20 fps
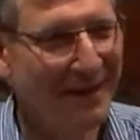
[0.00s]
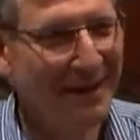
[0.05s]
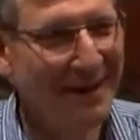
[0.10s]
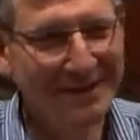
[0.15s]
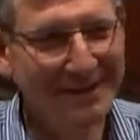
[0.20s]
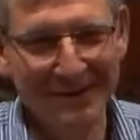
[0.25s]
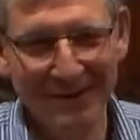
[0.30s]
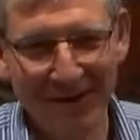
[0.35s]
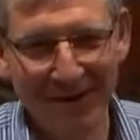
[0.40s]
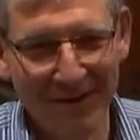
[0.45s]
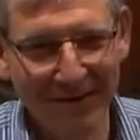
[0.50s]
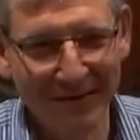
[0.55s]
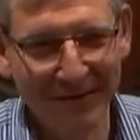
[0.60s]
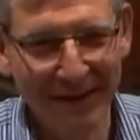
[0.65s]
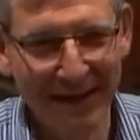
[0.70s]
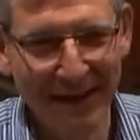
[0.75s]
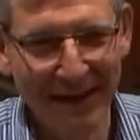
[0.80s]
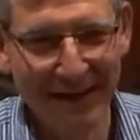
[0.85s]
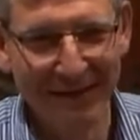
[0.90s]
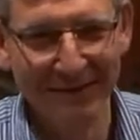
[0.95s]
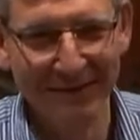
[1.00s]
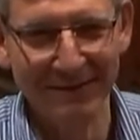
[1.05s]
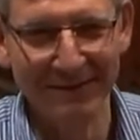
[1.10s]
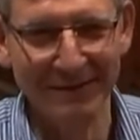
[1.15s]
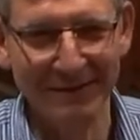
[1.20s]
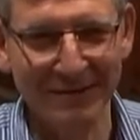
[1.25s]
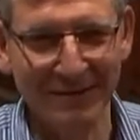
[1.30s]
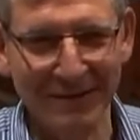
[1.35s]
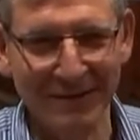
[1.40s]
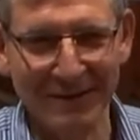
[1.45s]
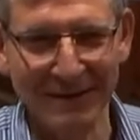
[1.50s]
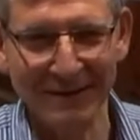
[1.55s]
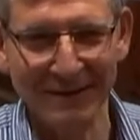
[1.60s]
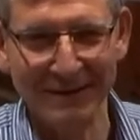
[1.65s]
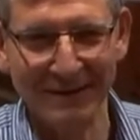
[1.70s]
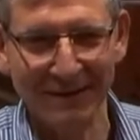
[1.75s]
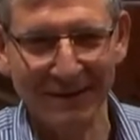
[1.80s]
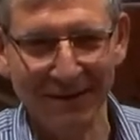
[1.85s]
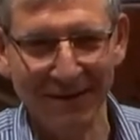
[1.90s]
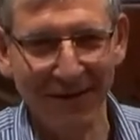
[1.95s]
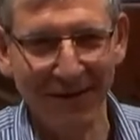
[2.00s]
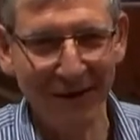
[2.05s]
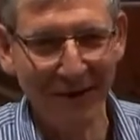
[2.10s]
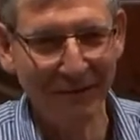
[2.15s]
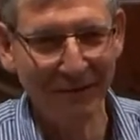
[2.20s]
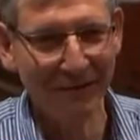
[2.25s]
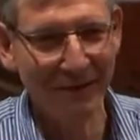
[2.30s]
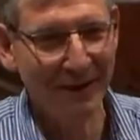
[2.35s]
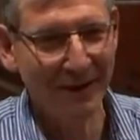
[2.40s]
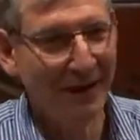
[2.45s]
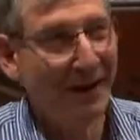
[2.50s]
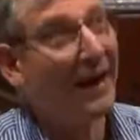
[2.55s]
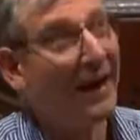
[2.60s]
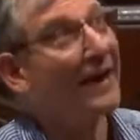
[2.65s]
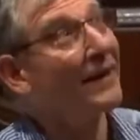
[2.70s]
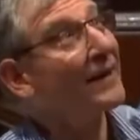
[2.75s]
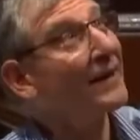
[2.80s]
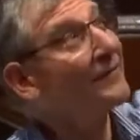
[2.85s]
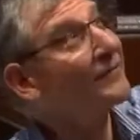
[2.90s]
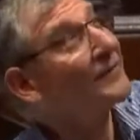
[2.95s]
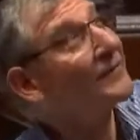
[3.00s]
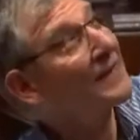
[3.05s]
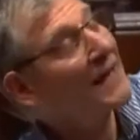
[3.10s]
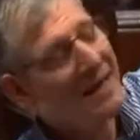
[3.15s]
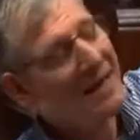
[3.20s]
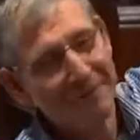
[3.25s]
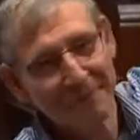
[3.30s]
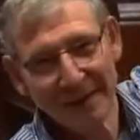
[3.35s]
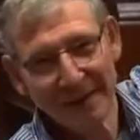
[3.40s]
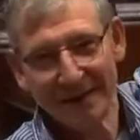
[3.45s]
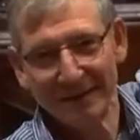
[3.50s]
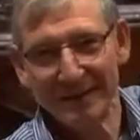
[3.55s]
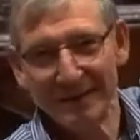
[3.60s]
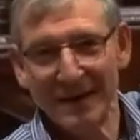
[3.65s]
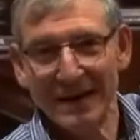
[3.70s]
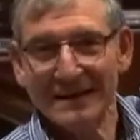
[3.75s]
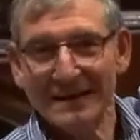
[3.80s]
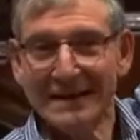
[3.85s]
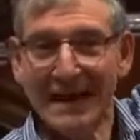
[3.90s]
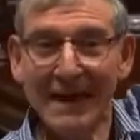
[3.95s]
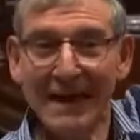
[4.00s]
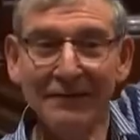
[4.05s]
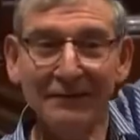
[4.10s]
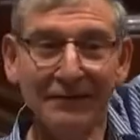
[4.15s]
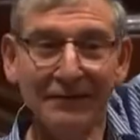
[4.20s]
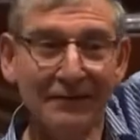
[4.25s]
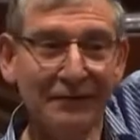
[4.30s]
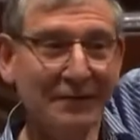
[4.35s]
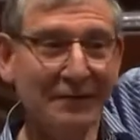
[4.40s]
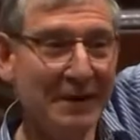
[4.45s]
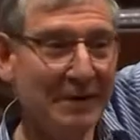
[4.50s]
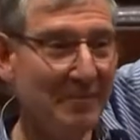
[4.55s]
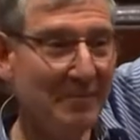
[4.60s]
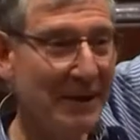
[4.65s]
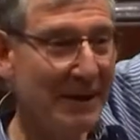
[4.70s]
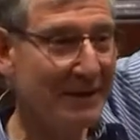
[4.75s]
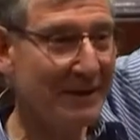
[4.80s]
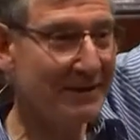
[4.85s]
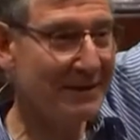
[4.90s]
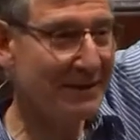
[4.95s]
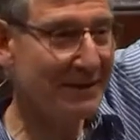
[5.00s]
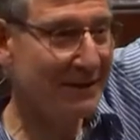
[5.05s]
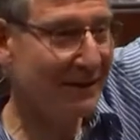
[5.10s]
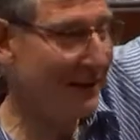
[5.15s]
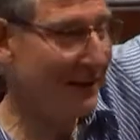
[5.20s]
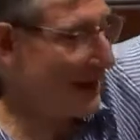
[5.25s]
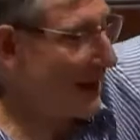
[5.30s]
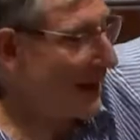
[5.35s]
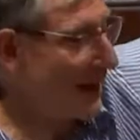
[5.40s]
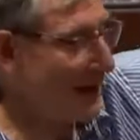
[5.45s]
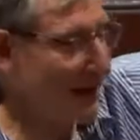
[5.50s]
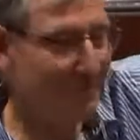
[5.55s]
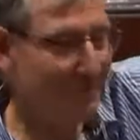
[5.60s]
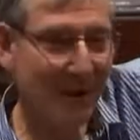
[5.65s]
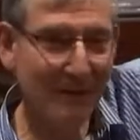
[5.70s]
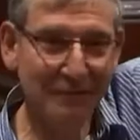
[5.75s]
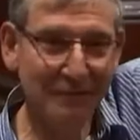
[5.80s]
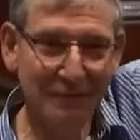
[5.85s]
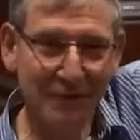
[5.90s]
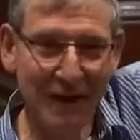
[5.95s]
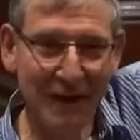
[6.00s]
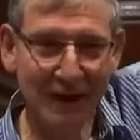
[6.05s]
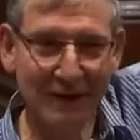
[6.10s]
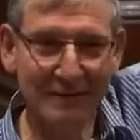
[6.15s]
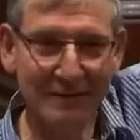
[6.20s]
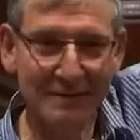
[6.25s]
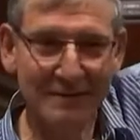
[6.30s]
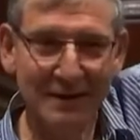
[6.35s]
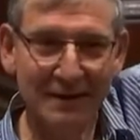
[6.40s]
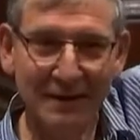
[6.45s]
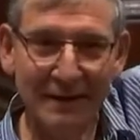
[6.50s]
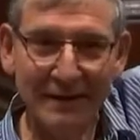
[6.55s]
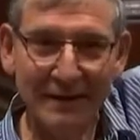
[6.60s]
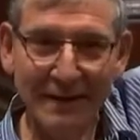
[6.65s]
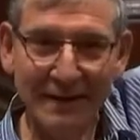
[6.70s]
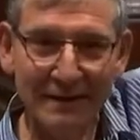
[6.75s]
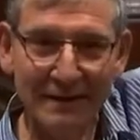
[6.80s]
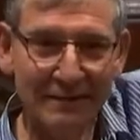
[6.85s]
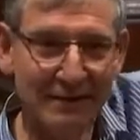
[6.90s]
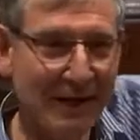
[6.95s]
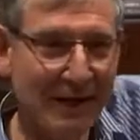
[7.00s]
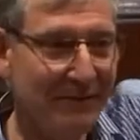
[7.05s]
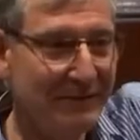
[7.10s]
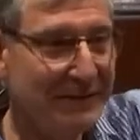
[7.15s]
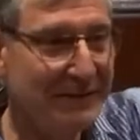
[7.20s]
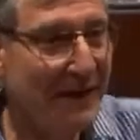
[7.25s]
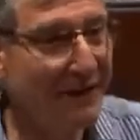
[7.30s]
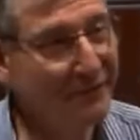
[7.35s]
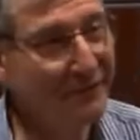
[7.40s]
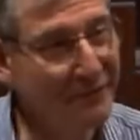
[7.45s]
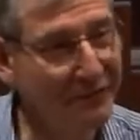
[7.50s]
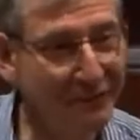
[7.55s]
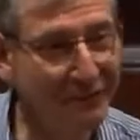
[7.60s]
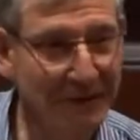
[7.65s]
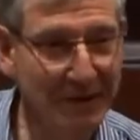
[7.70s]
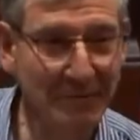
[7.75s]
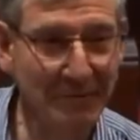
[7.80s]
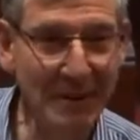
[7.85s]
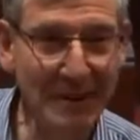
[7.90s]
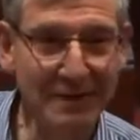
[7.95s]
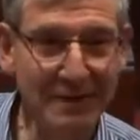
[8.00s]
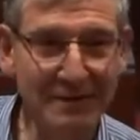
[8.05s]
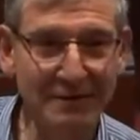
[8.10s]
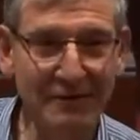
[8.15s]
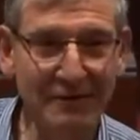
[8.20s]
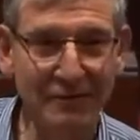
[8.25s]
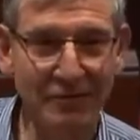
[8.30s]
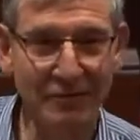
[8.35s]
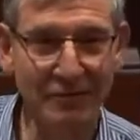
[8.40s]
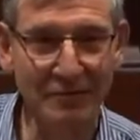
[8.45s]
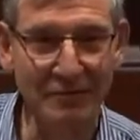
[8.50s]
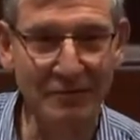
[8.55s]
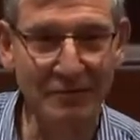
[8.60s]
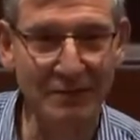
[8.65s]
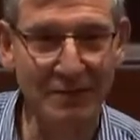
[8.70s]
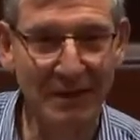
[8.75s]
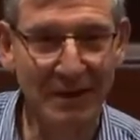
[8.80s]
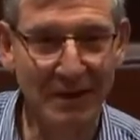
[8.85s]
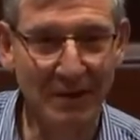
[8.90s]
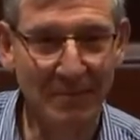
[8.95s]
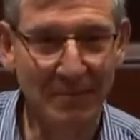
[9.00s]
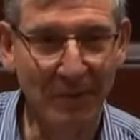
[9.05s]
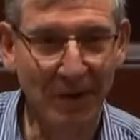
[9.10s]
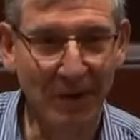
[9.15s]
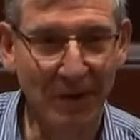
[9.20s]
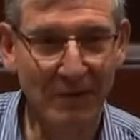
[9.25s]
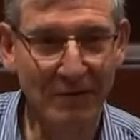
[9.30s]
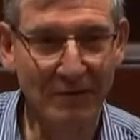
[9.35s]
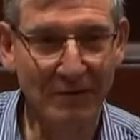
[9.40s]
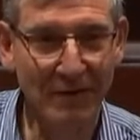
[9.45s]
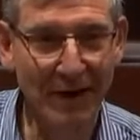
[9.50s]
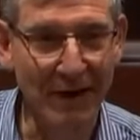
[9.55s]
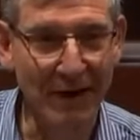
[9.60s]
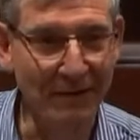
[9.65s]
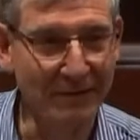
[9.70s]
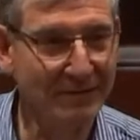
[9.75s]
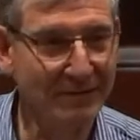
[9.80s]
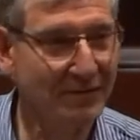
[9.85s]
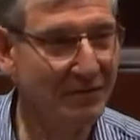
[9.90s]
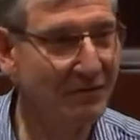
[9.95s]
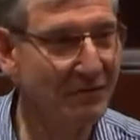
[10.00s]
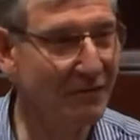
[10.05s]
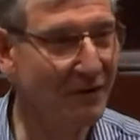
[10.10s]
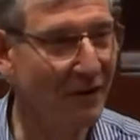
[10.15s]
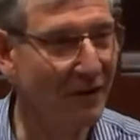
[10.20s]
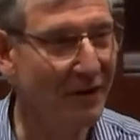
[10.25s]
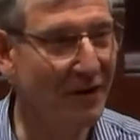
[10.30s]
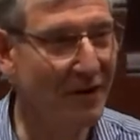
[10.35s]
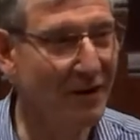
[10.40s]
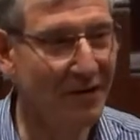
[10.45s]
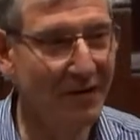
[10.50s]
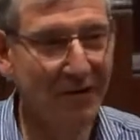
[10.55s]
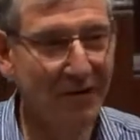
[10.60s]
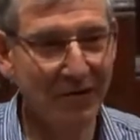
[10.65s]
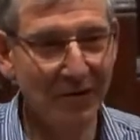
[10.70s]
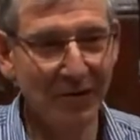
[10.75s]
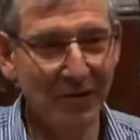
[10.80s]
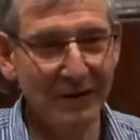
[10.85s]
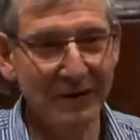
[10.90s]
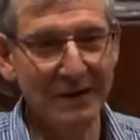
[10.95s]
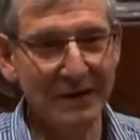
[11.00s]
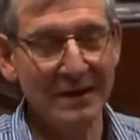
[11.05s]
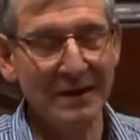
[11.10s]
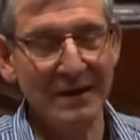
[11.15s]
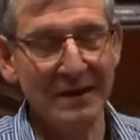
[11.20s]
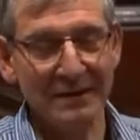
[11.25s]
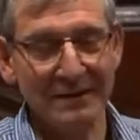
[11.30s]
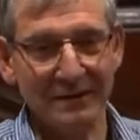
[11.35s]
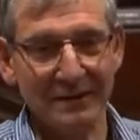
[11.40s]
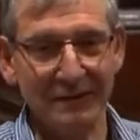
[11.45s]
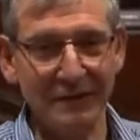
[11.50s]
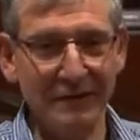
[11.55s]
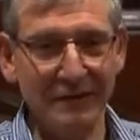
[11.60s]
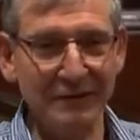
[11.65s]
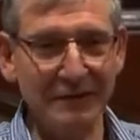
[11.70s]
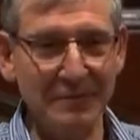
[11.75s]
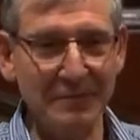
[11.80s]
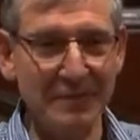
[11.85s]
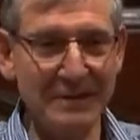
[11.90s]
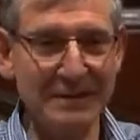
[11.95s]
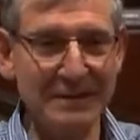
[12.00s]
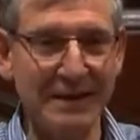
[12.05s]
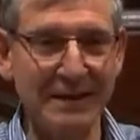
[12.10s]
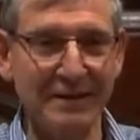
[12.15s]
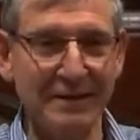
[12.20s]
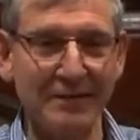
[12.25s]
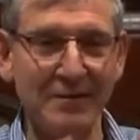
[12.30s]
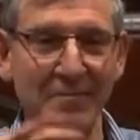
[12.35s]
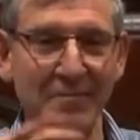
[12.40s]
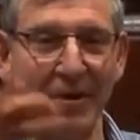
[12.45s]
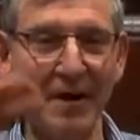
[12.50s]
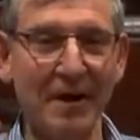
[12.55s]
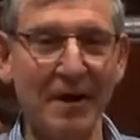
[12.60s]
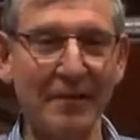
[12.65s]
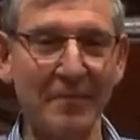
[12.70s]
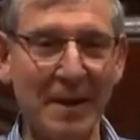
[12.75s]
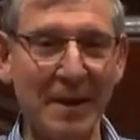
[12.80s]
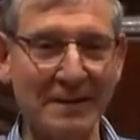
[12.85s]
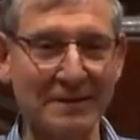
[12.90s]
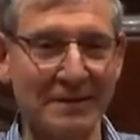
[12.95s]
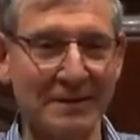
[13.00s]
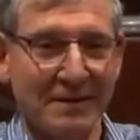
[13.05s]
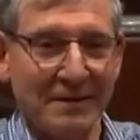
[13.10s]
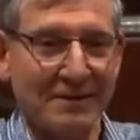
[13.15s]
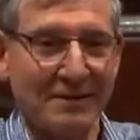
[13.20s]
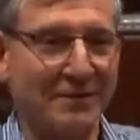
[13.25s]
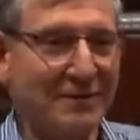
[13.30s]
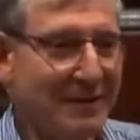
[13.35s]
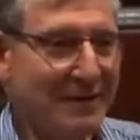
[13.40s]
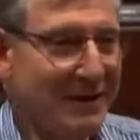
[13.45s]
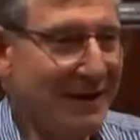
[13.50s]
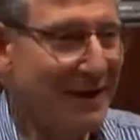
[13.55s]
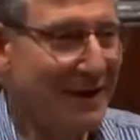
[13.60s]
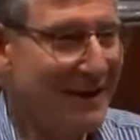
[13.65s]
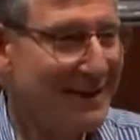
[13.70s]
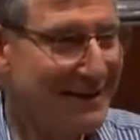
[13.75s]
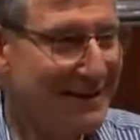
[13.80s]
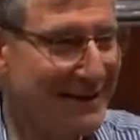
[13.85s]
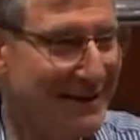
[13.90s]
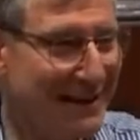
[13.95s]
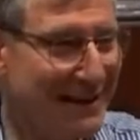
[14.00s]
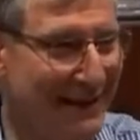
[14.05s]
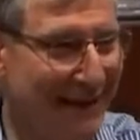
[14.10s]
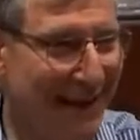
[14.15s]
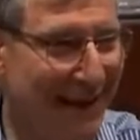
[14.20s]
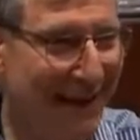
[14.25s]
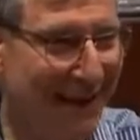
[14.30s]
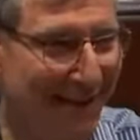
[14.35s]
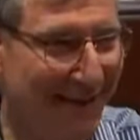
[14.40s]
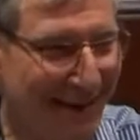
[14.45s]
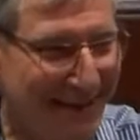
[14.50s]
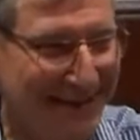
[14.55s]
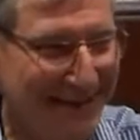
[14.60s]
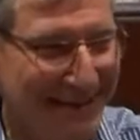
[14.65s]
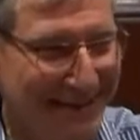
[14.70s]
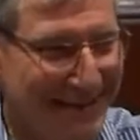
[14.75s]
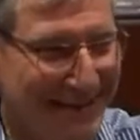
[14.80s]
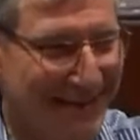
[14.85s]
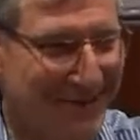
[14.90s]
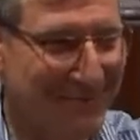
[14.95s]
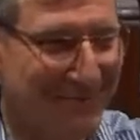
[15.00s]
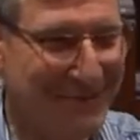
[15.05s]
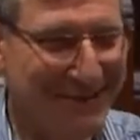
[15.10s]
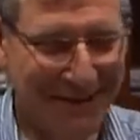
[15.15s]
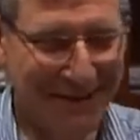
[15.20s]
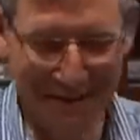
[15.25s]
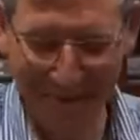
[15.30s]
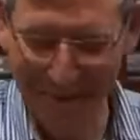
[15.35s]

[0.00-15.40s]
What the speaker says: It's not the end of the tree's life. And if it had been 10, 15 metres in the air above ground, then it'll have 10, 15 metres of roots below ground. So you've got 30 to 50% of the biomass of the tree sitting there like Tim's